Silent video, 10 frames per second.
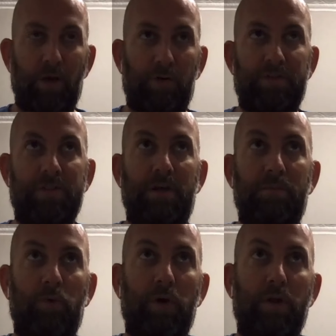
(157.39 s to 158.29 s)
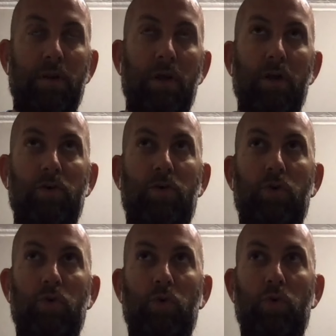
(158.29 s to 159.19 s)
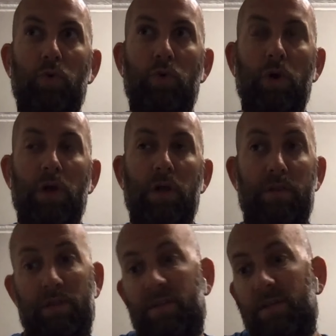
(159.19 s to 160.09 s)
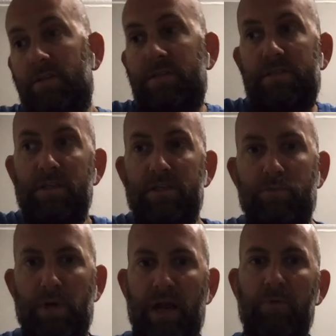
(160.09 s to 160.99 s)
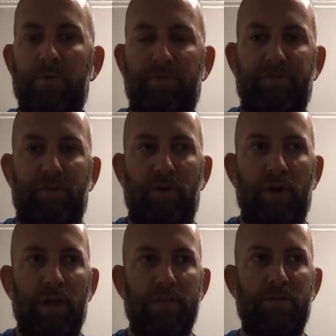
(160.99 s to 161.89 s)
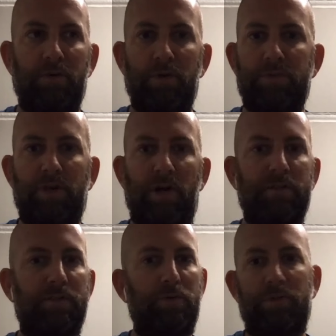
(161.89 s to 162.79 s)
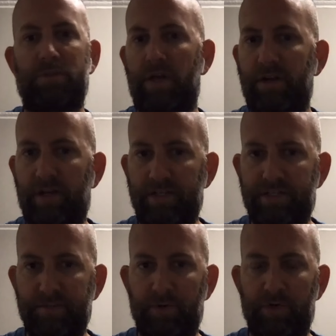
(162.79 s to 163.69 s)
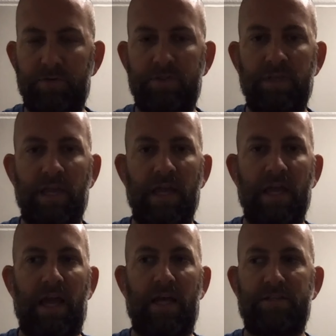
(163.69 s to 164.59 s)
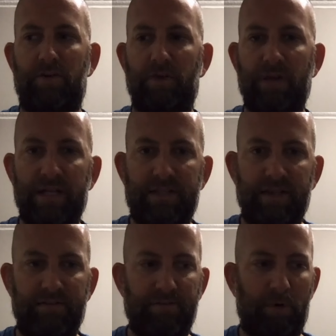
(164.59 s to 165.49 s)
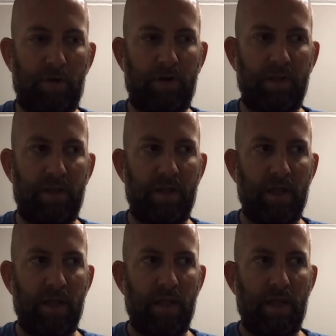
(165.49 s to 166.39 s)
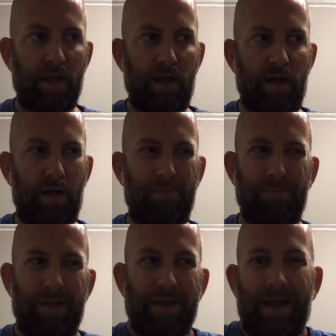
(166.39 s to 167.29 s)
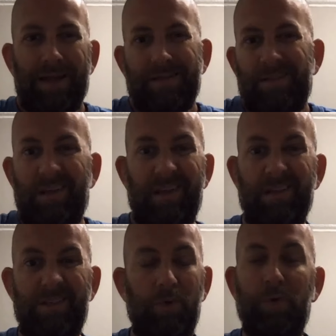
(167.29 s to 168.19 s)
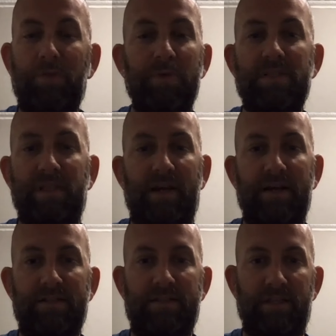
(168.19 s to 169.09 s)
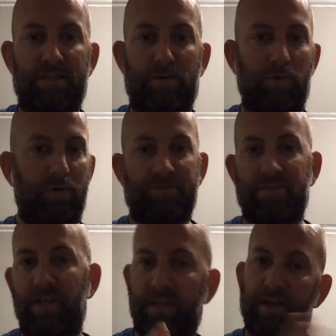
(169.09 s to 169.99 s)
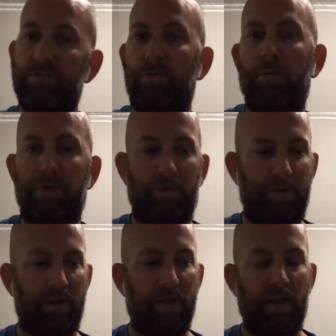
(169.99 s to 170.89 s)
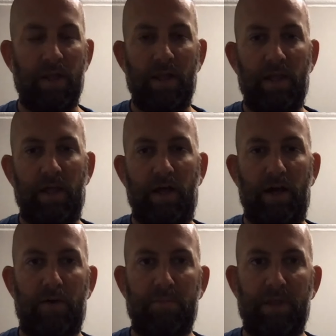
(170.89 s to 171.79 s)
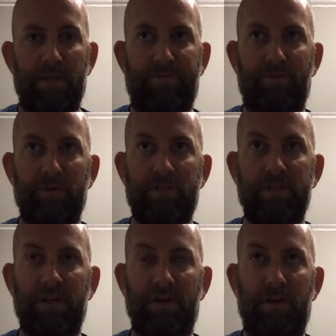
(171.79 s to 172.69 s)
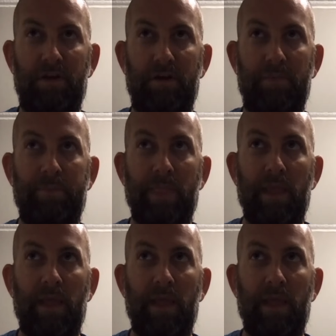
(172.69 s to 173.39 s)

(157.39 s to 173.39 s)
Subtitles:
or someone who, and this is what I would prefer, someone who's talked to a ton of customers, has a great idea of the market, and has like 2 or 3 slides that sort of say, here's what we're doing. In the first scenario,